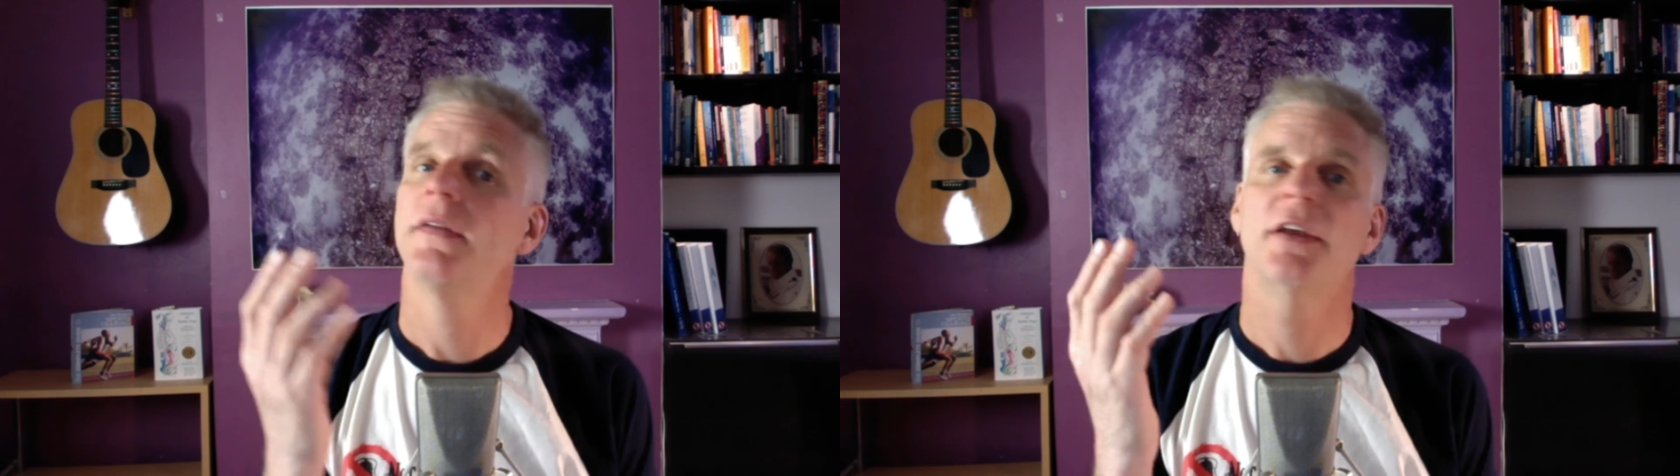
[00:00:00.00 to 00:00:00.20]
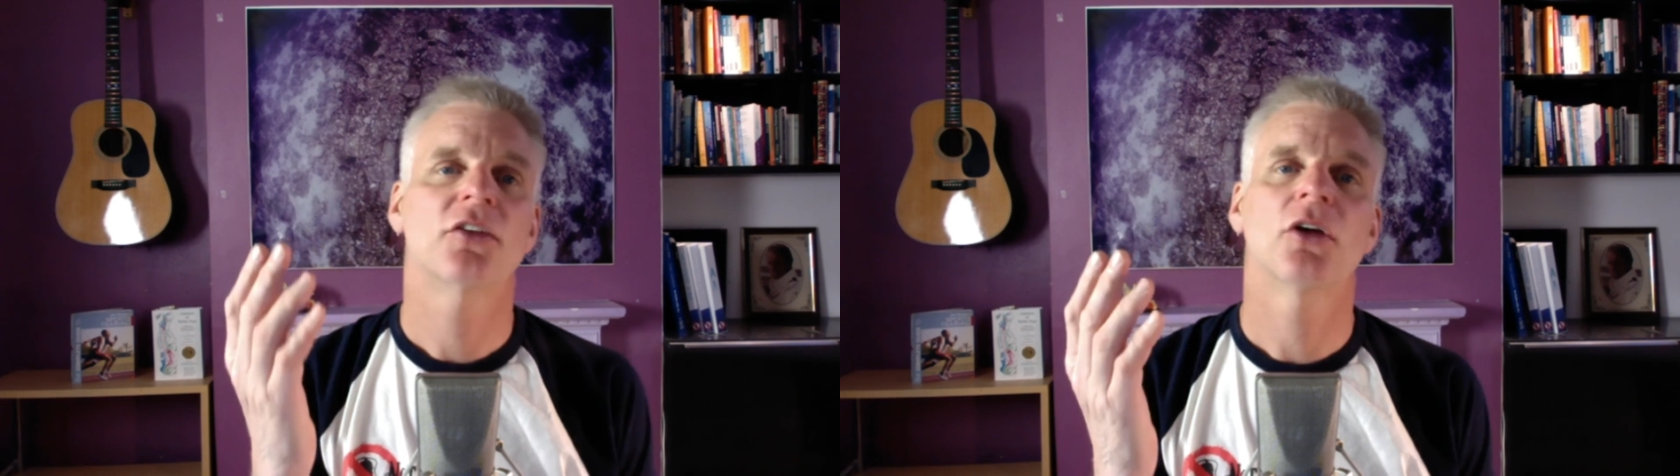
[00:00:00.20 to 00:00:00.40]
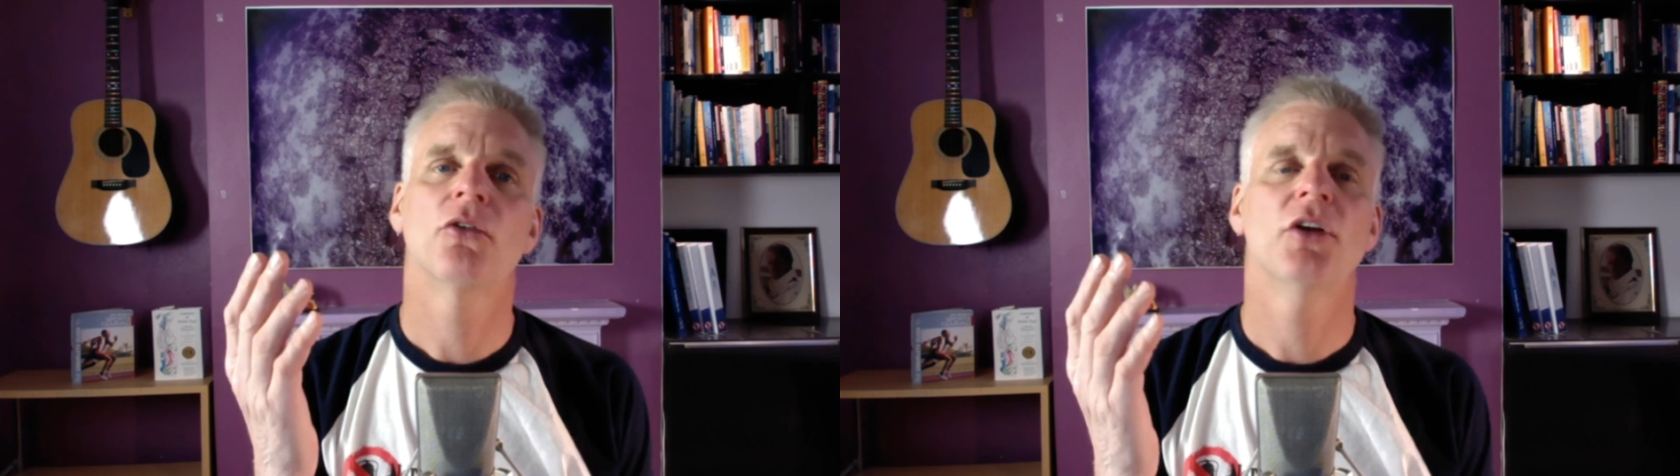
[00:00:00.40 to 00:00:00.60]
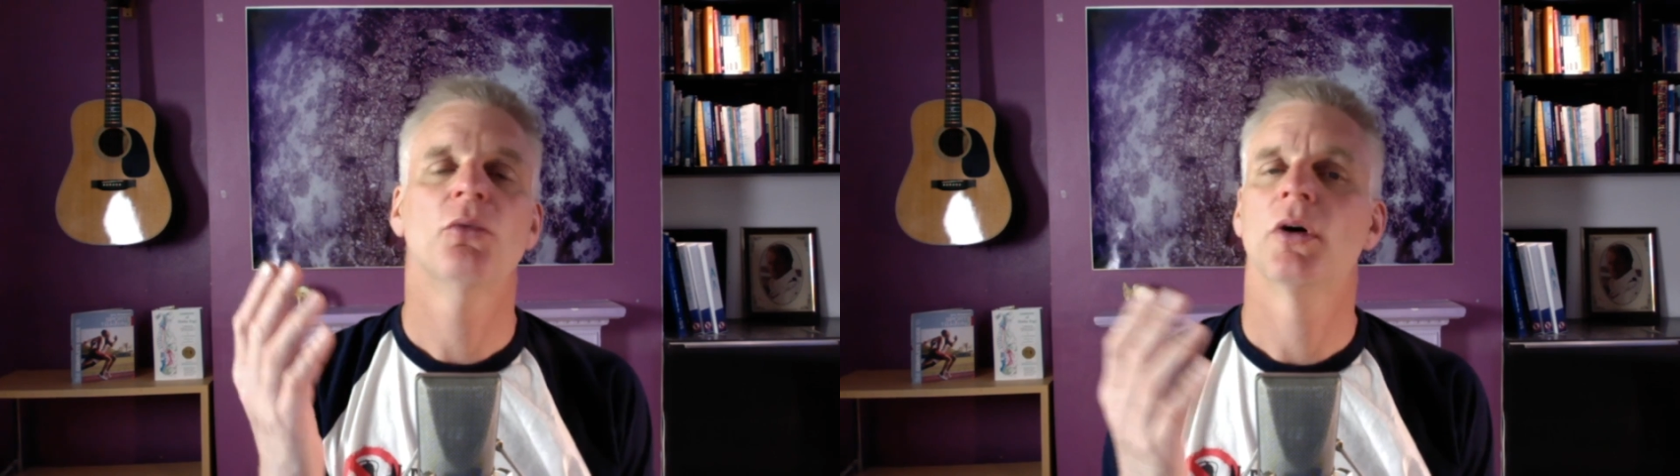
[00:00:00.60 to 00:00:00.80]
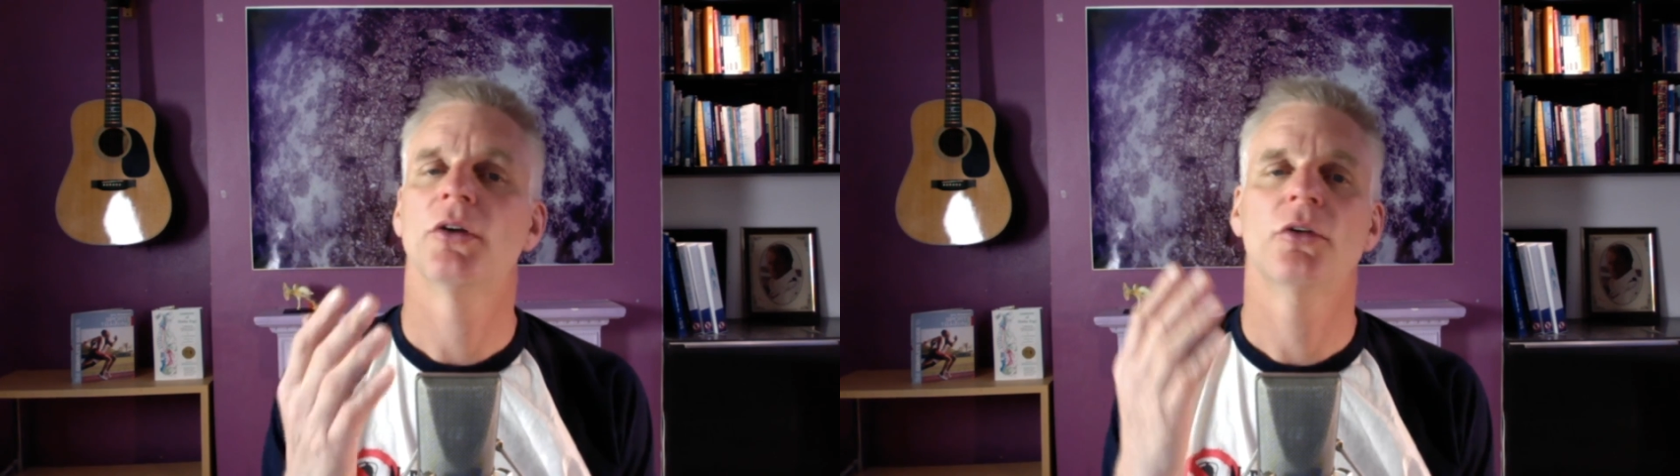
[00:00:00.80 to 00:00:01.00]
there's no
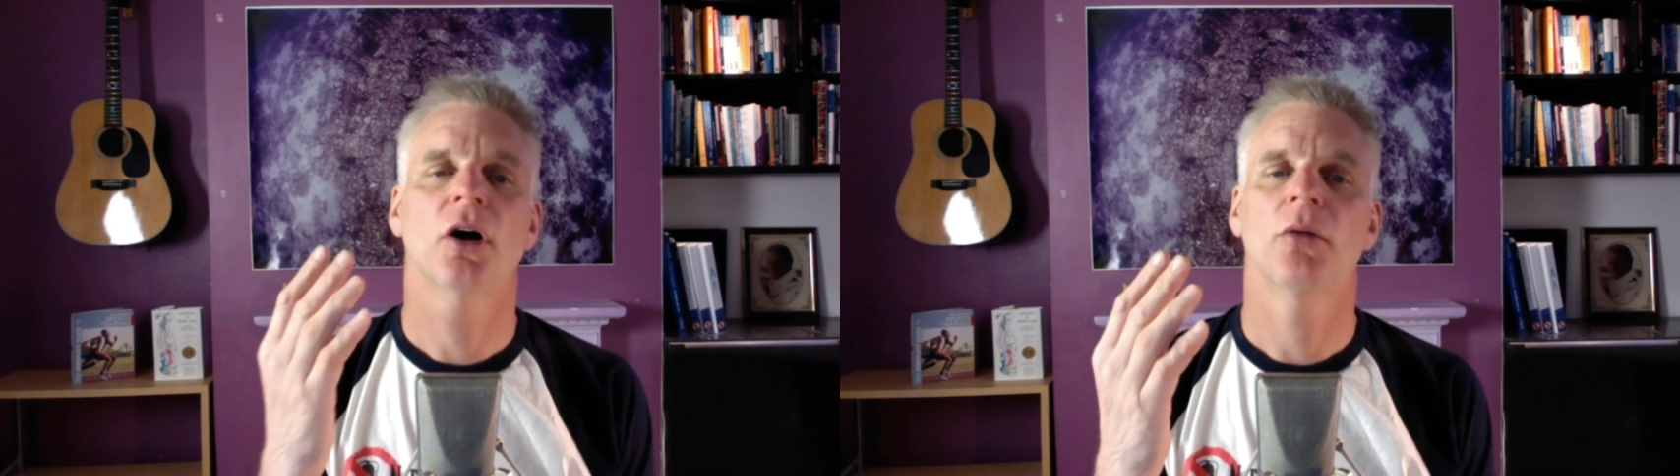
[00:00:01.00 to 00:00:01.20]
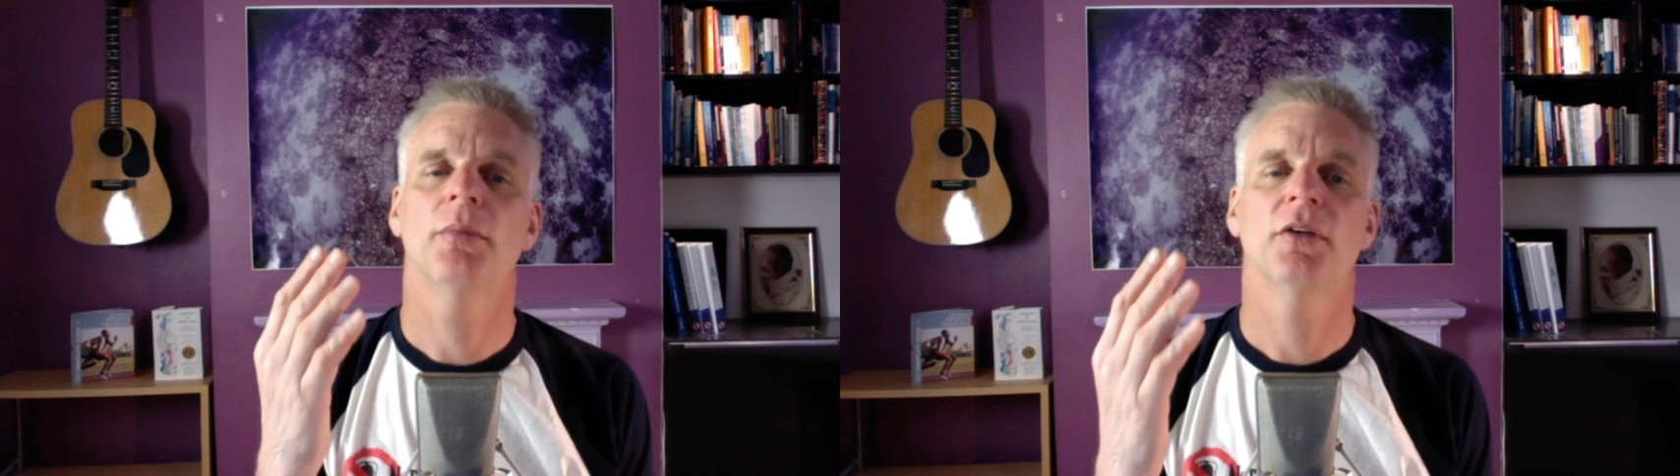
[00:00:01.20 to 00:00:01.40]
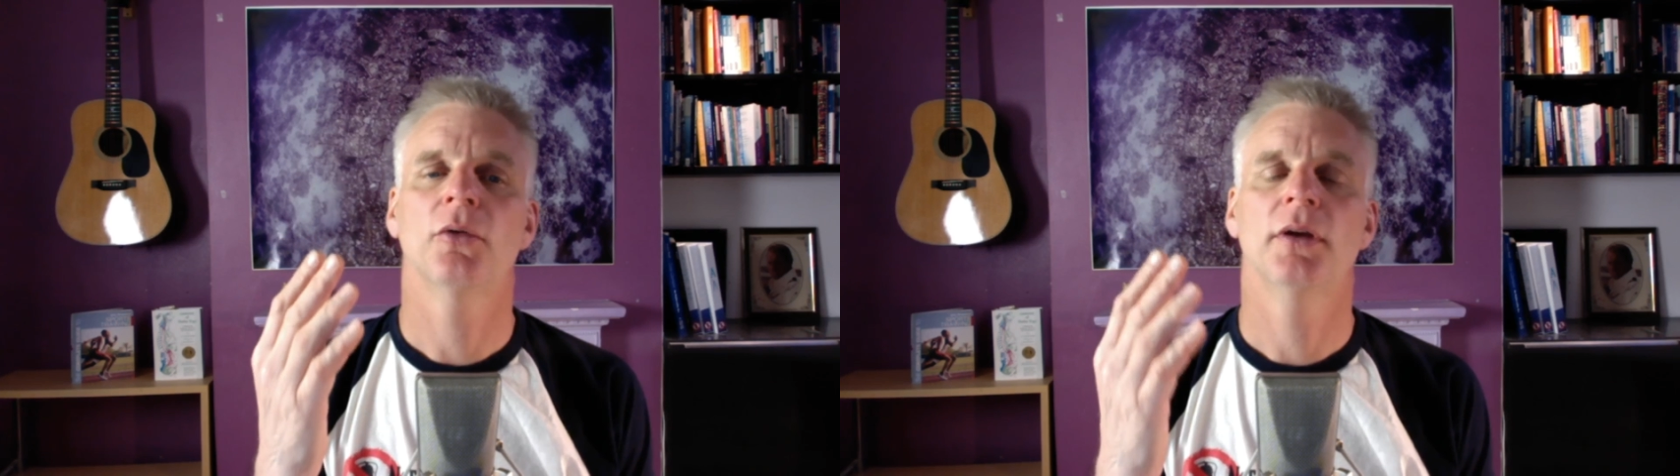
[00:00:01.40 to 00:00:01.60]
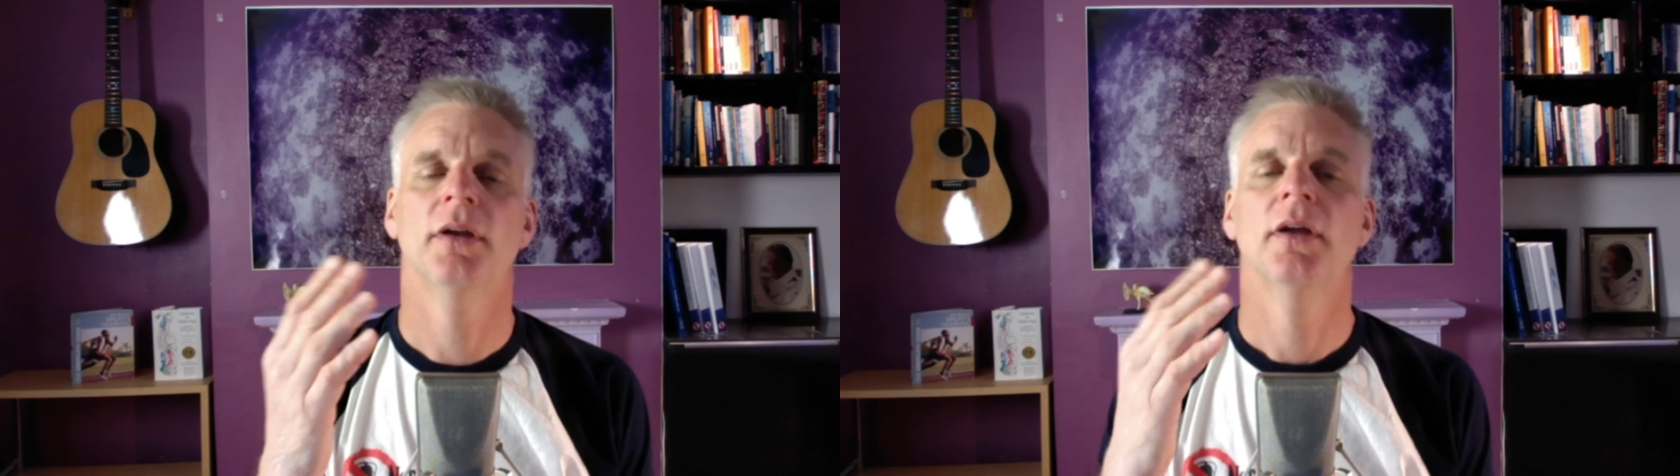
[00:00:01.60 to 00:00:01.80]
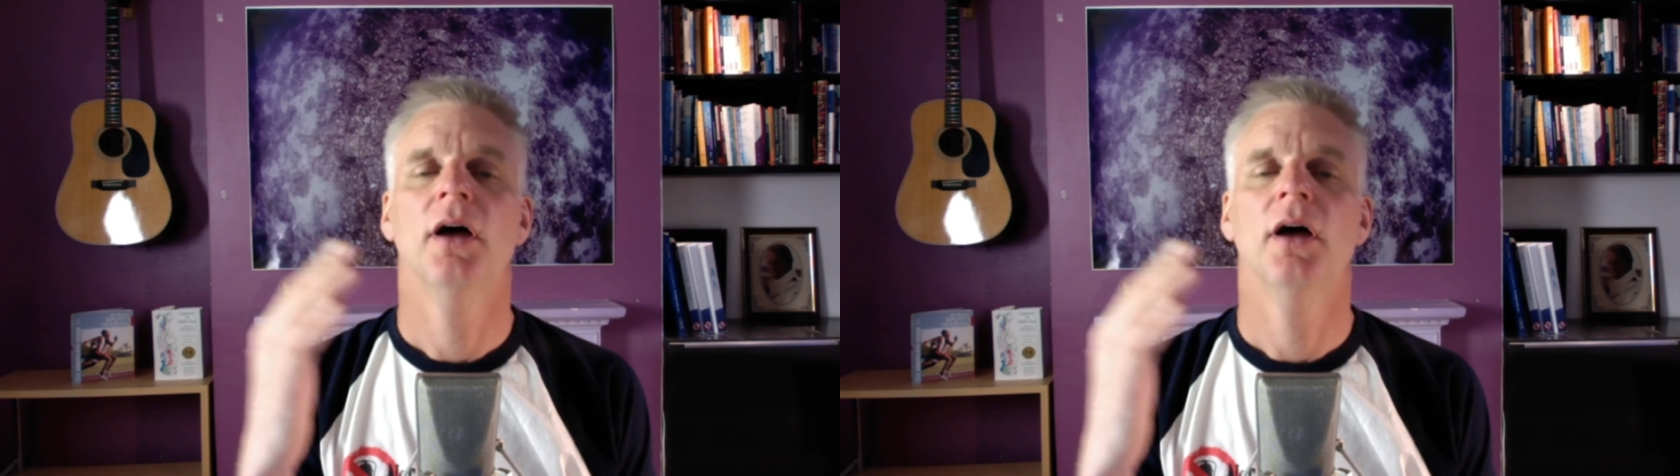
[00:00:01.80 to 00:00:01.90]
reason why you can't be doing